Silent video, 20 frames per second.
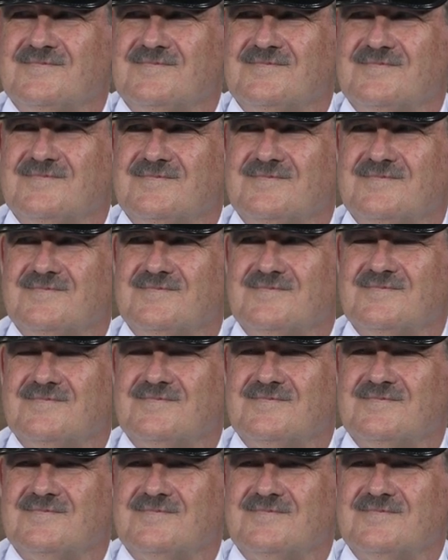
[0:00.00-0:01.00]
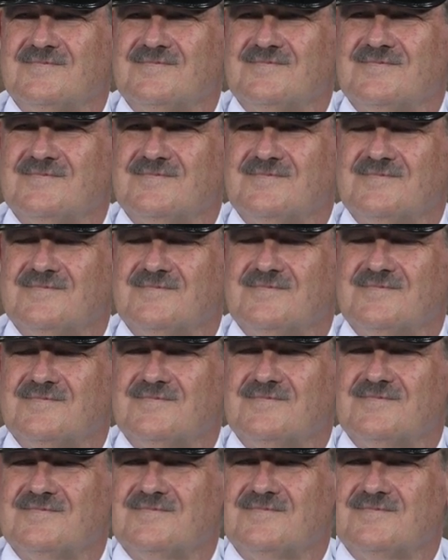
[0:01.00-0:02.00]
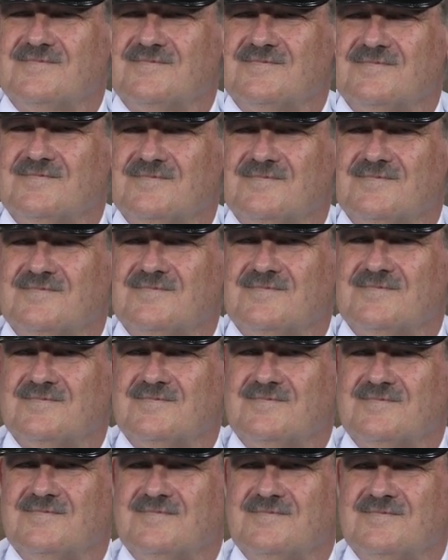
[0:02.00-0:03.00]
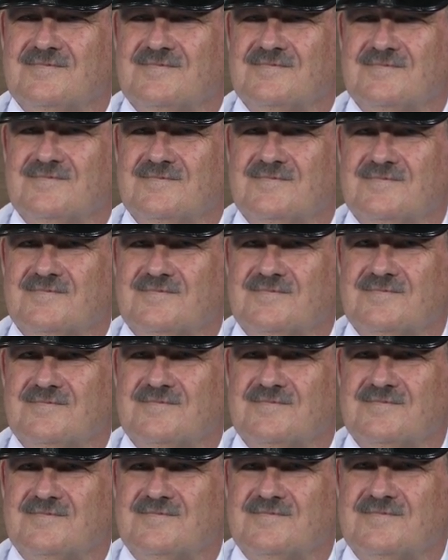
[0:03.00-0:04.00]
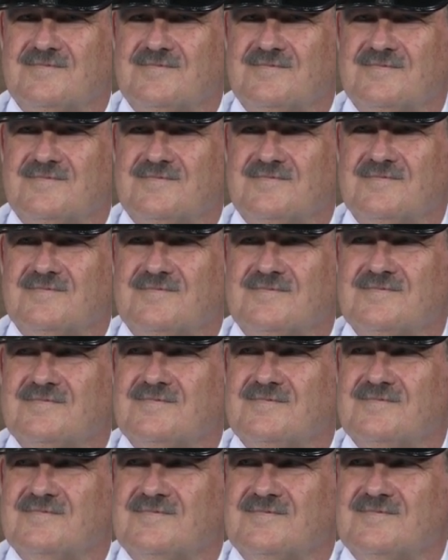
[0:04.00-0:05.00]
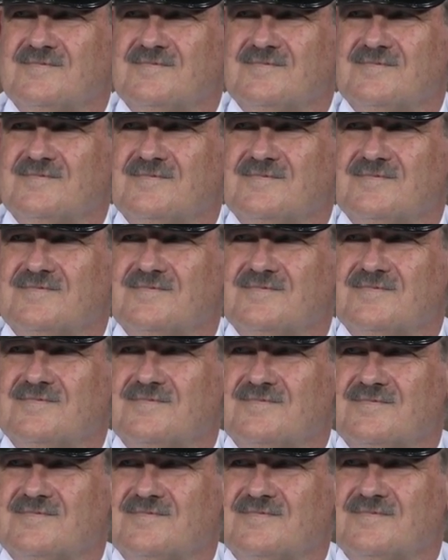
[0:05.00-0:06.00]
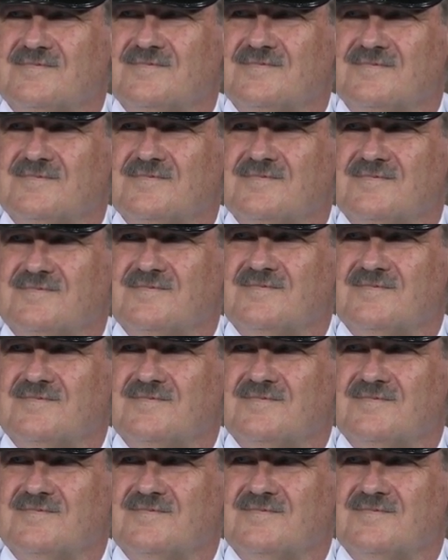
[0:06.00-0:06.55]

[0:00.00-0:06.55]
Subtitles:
The person shown says nothing.